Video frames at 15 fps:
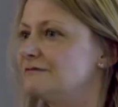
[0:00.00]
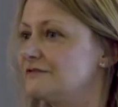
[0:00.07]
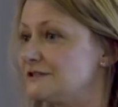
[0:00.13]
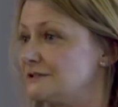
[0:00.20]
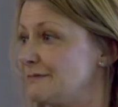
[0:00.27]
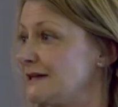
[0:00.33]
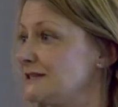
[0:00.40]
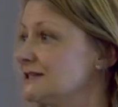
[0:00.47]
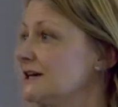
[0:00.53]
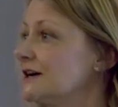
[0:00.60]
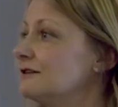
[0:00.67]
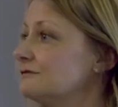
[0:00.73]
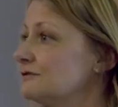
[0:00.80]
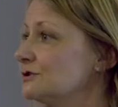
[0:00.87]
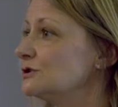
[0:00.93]
spending
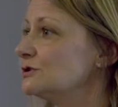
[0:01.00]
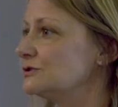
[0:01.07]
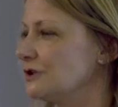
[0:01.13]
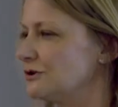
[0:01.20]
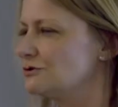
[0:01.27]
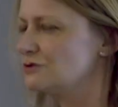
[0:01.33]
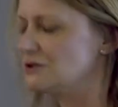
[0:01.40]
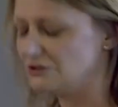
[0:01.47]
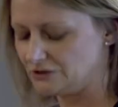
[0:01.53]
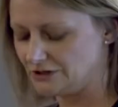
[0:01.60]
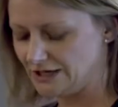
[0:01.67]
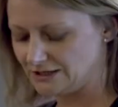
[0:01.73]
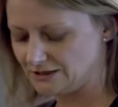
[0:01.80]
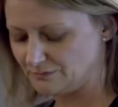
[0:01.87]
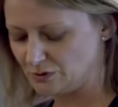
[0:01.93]
overall, not all on
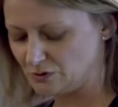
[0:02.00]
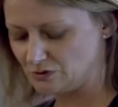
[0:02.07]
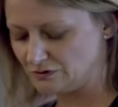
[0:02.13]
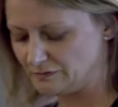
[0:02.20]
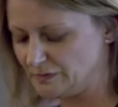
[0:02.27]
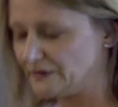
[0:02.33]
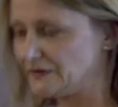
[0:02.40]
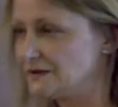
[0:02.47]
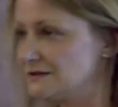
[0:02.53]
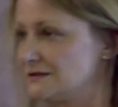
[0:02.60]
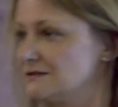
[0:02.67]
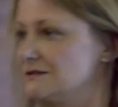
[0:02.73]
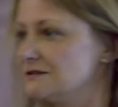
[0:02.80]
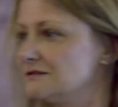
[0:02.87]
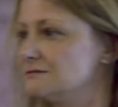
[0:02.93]
transport, but
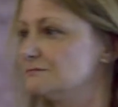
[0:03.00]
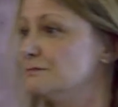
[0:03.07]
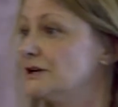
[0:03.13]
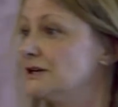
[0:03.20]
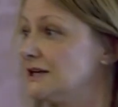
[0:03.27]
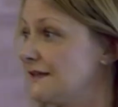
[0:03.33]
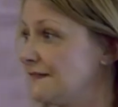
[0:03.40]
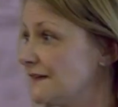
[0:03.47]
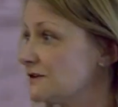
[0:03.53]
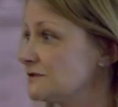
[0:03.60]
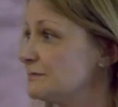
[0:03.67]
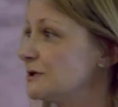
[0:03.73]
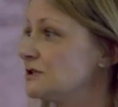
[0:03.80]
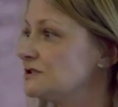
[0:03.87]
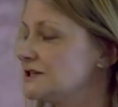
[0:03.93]
there's money in those
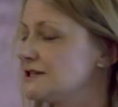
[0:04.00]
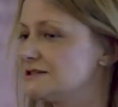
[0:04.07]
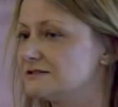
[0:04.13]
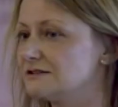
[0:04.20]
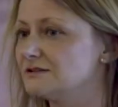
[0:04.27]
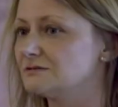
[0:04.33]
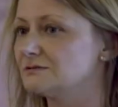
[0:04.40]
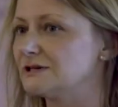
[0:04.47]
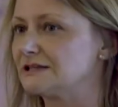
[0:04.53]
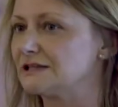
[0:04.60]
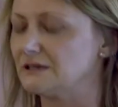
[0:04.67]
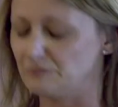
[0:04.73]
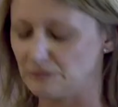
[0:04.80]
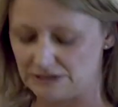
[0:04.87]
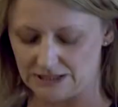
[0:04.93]
budgets, so it's worth
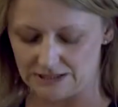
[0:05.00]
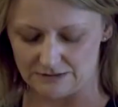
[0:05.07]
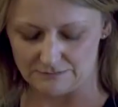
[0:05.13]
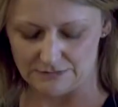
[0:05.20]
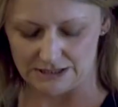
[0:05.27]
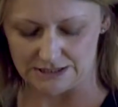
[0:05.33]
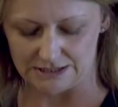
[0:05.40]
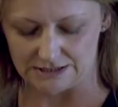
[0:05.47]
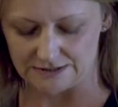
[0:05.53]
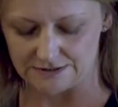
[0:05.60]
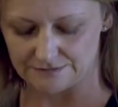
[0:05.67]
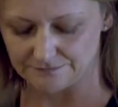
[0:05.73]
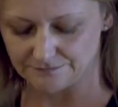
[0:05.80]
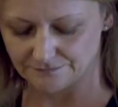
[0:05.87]
keeping that in mind.